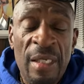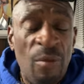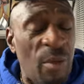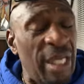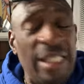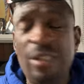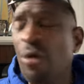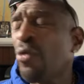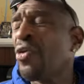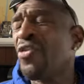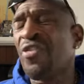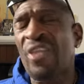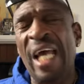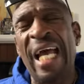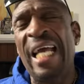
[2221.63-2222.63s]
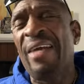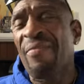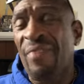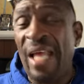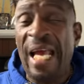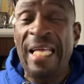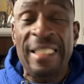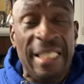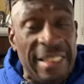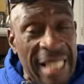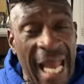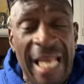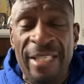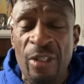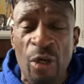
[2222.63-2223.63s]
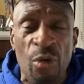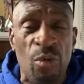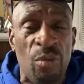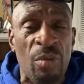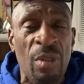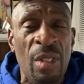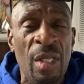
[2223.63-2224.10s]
We do the same thing that they do.